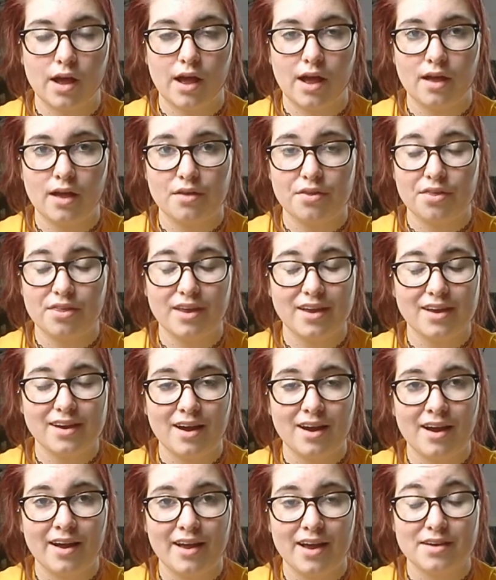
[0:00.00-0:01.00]
think
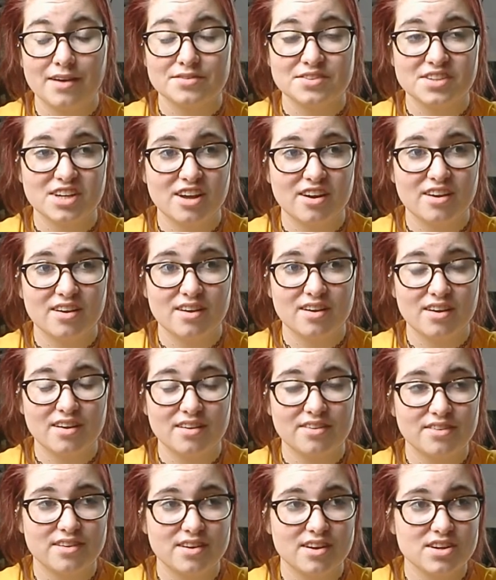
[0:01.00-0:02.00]
I have
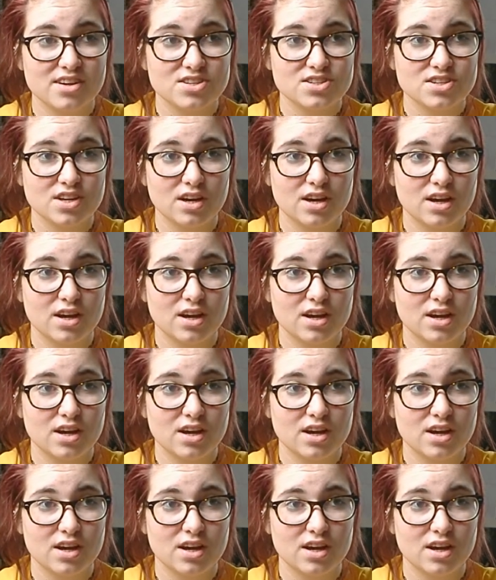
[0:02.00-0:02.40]
said this